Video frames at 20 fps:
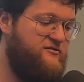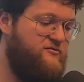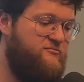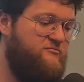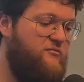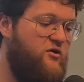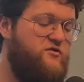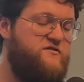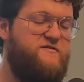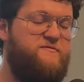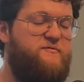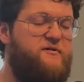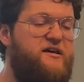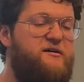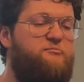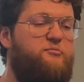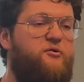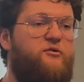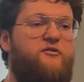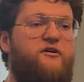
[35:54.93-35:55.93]
most
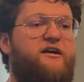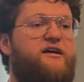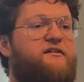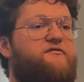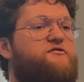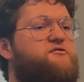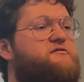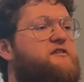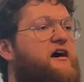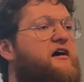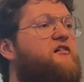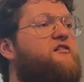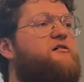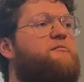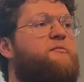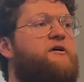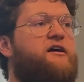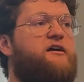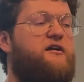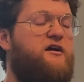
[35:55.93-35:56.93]
people, like if you tell them,
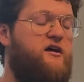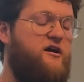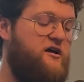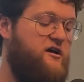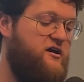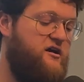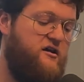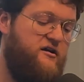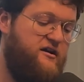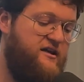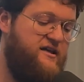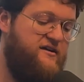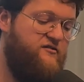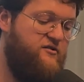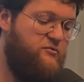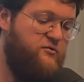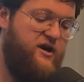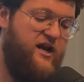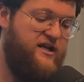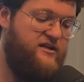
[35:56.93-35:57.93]
like,
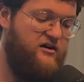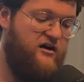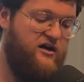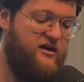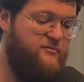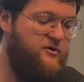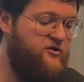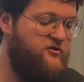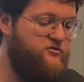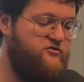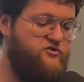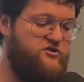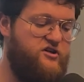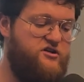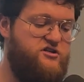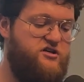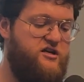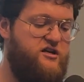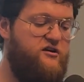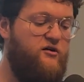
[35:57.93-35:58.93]
even when I talk about
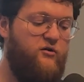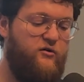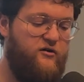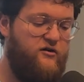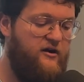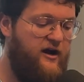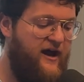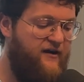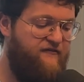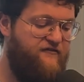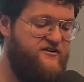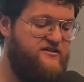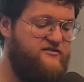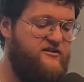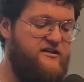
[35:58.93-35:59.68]
nutrition or a physical